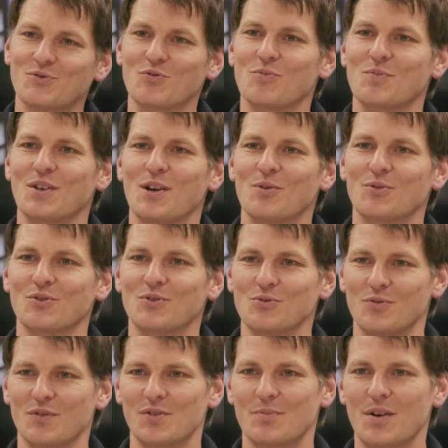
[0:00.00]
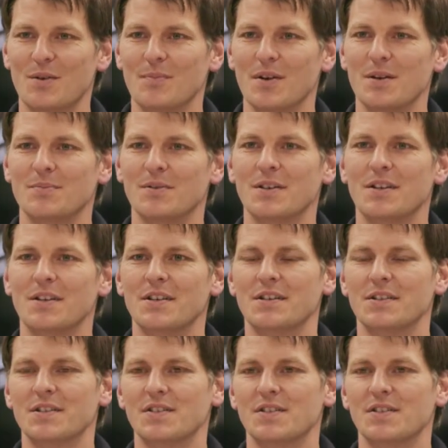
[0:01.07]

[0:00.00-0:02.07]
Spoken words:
we've been able to do with Smart Map is